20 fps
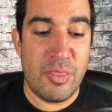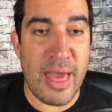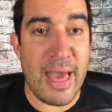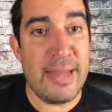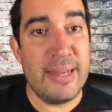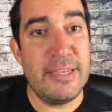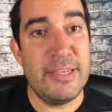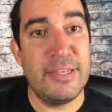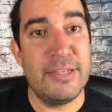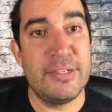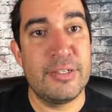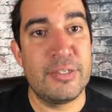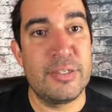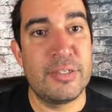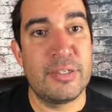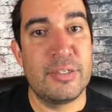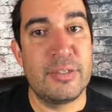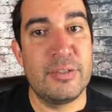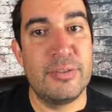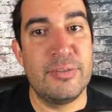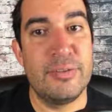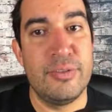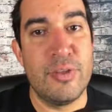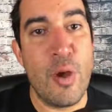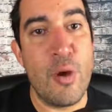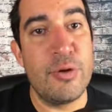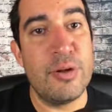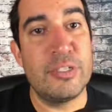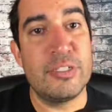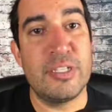That is
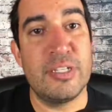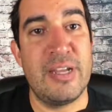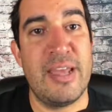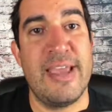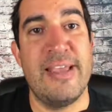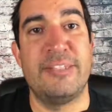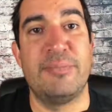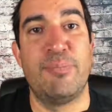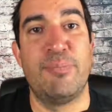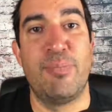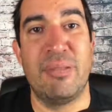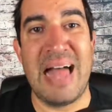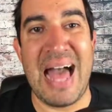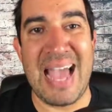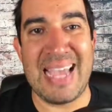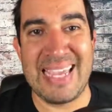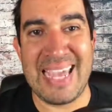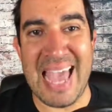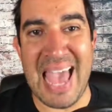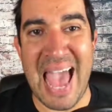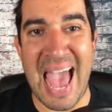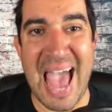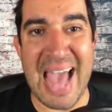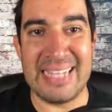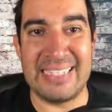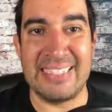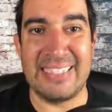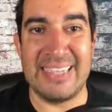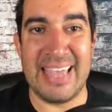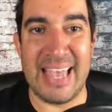known as today's black
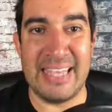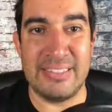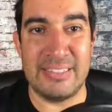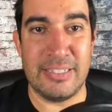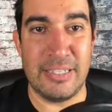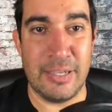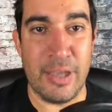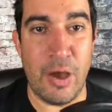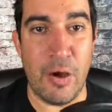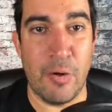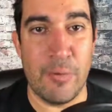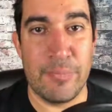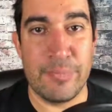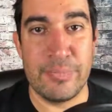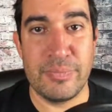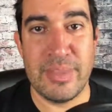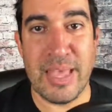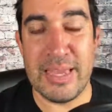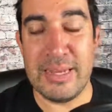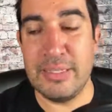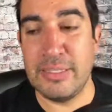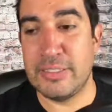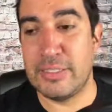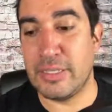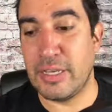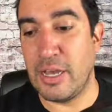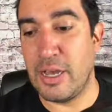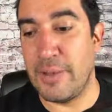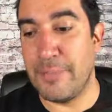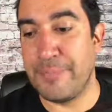hat SEO. That
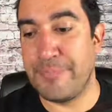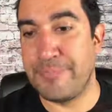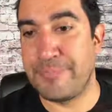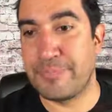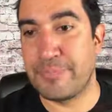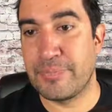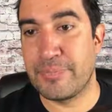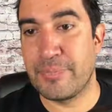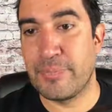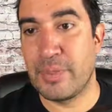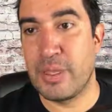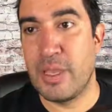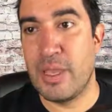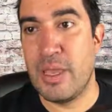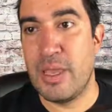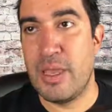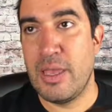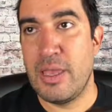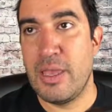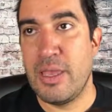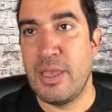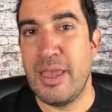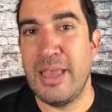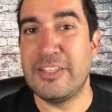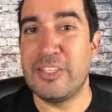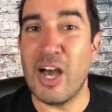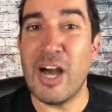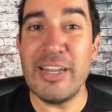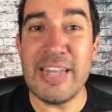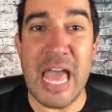is
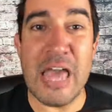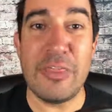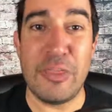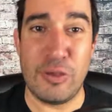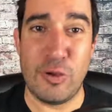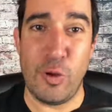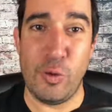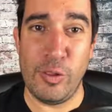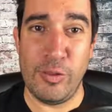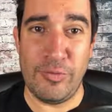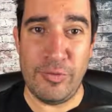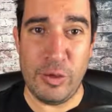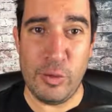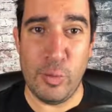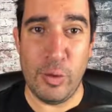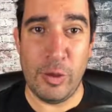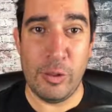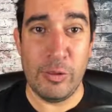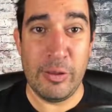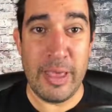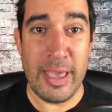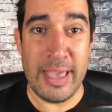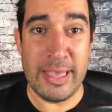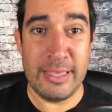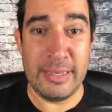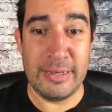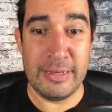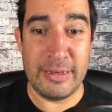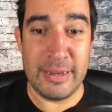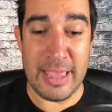it's unethical, if you will,
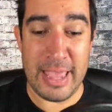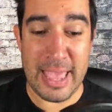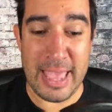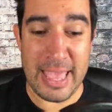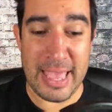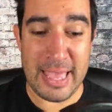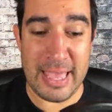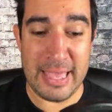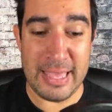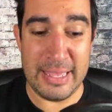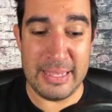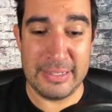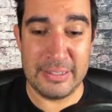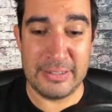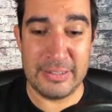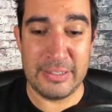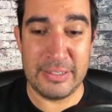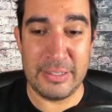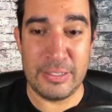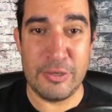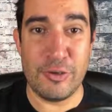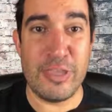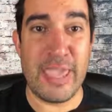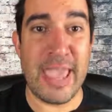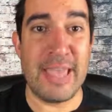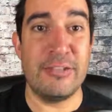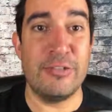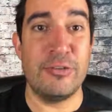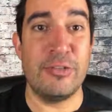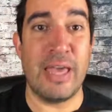and you
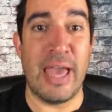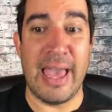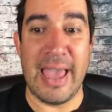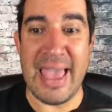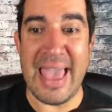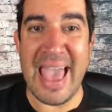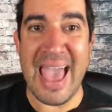can't do that.